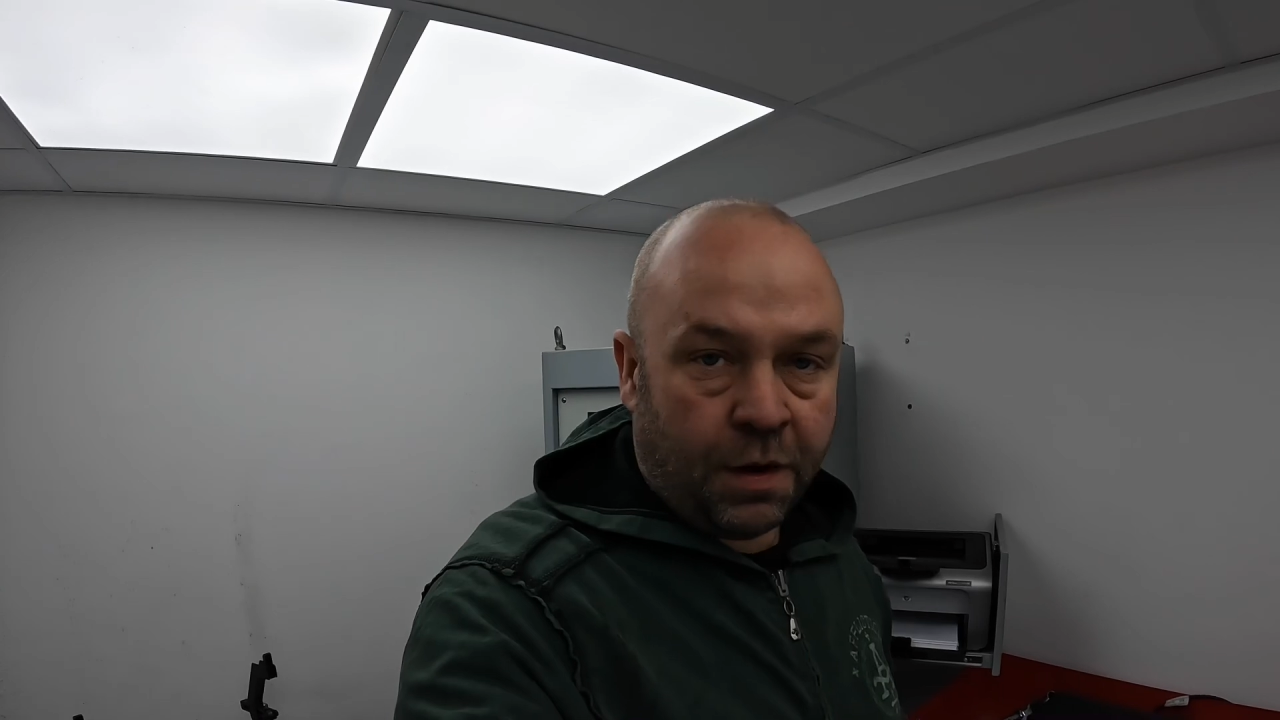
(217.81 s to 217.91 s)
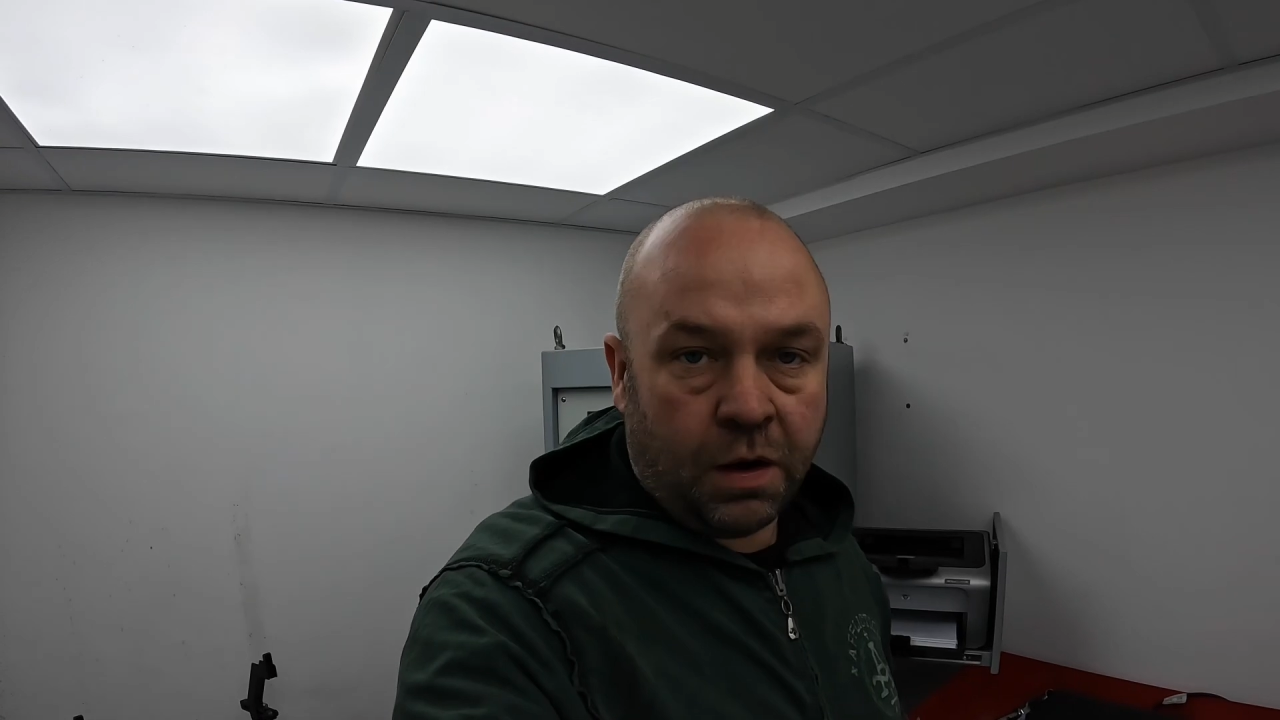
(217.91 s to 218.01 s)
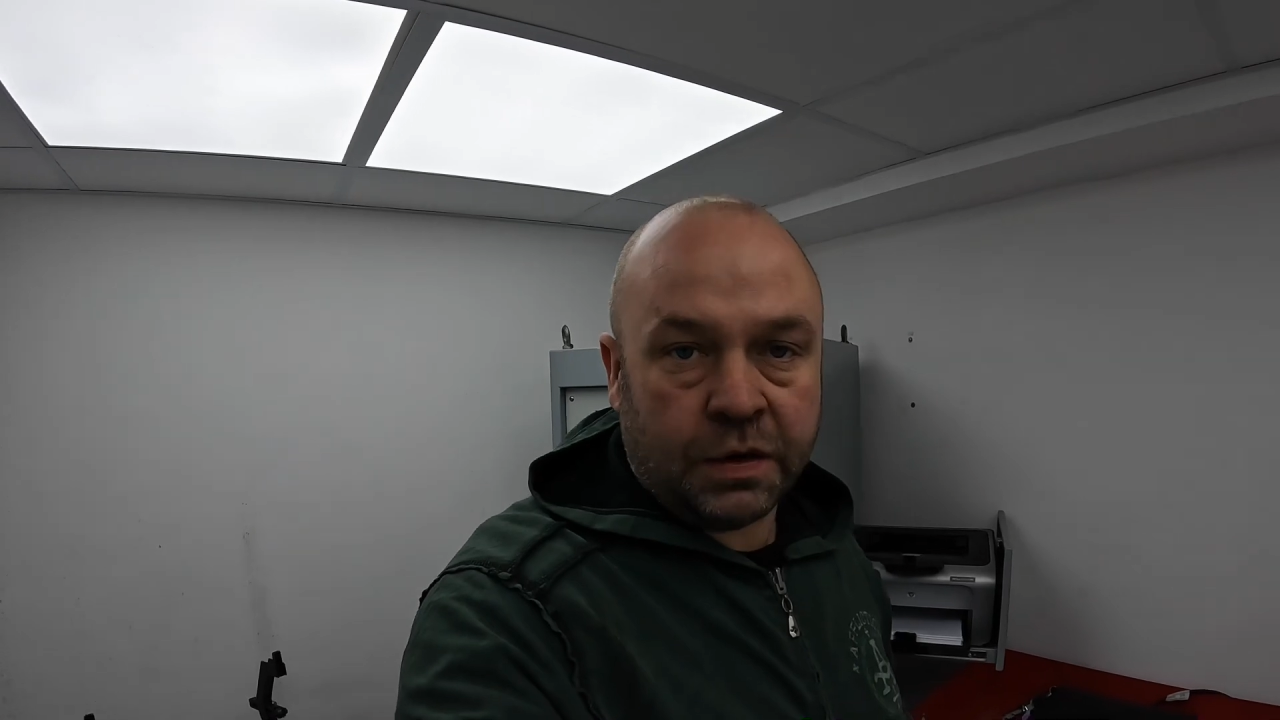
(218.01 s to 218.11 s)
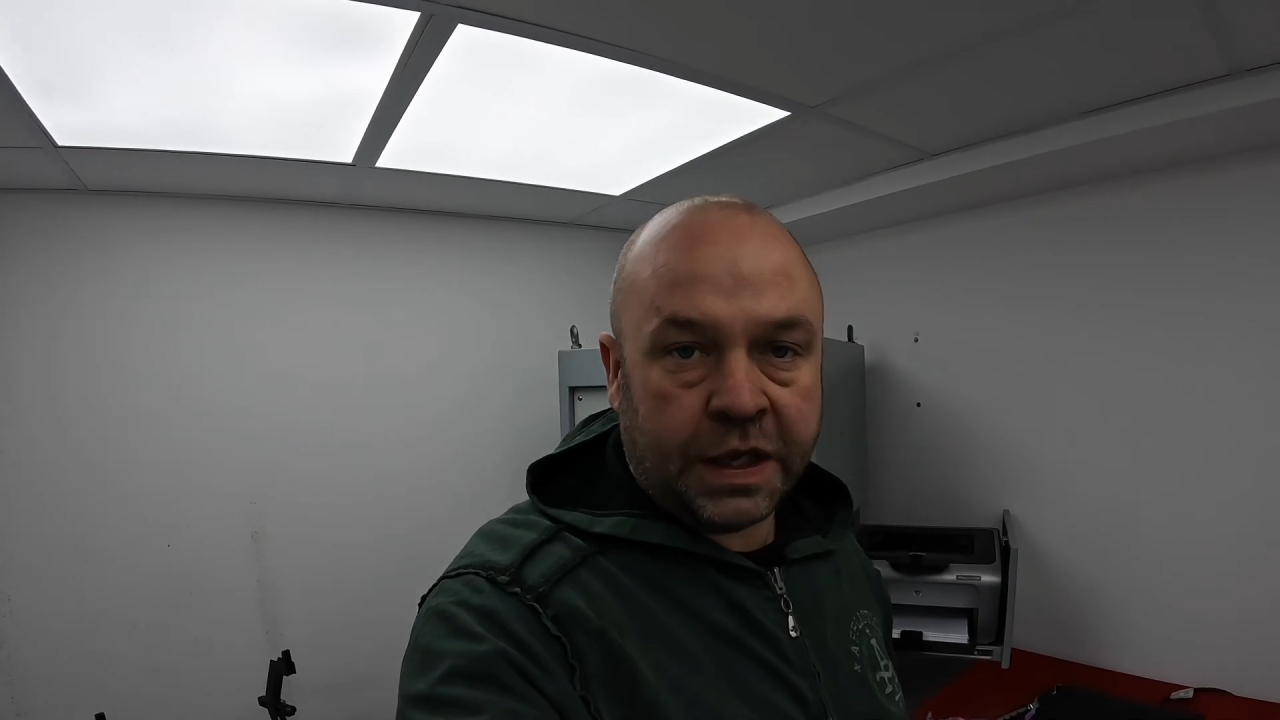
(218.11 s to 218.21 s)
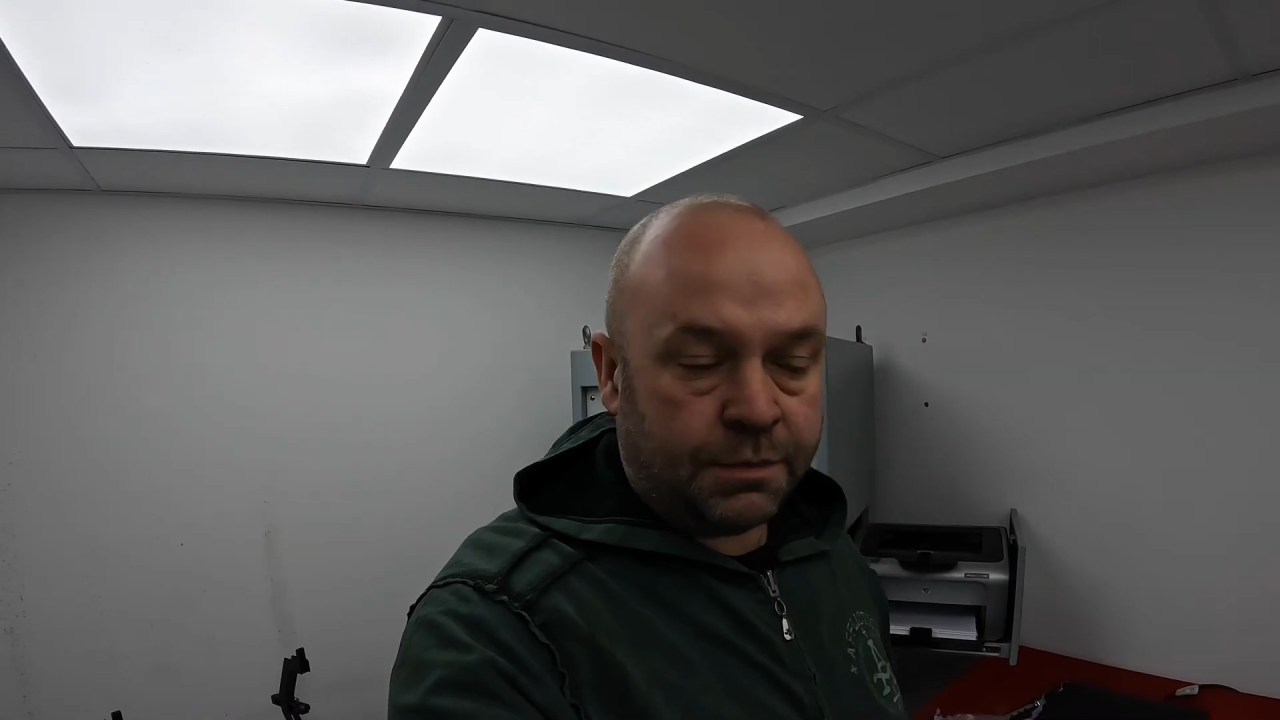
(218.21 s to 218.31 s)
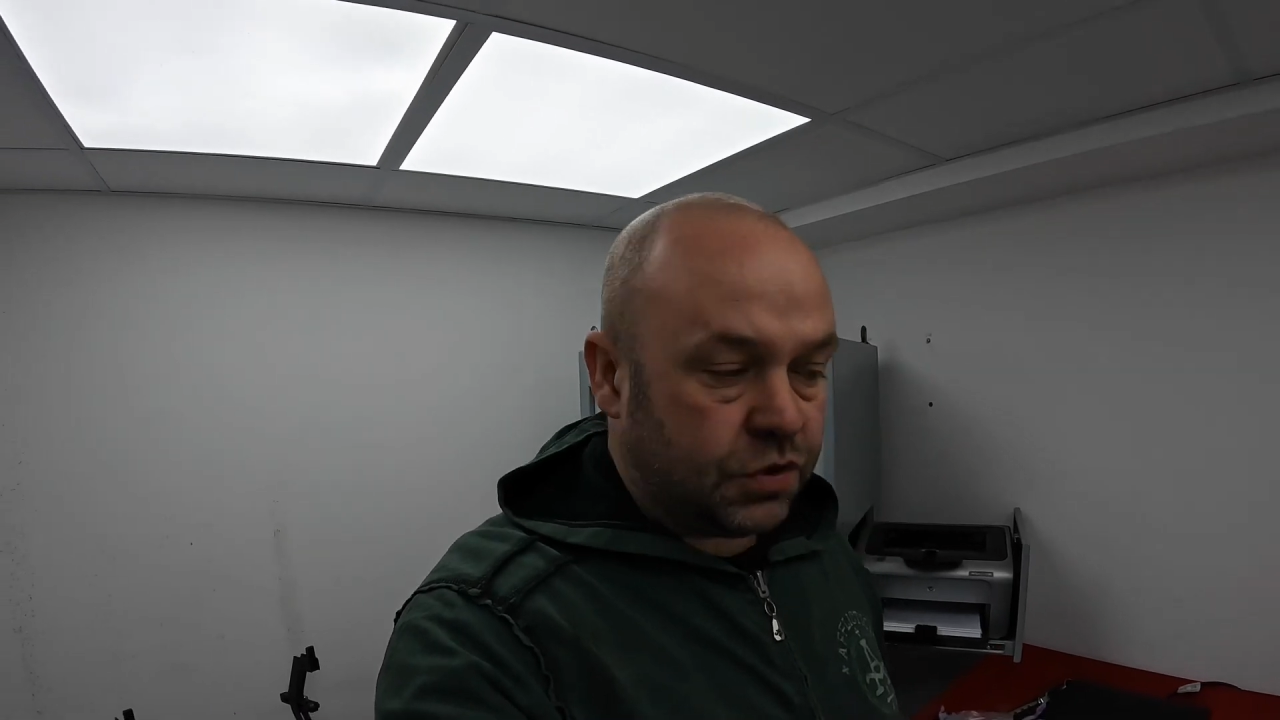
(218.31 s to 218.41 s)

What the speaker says: but I'll keep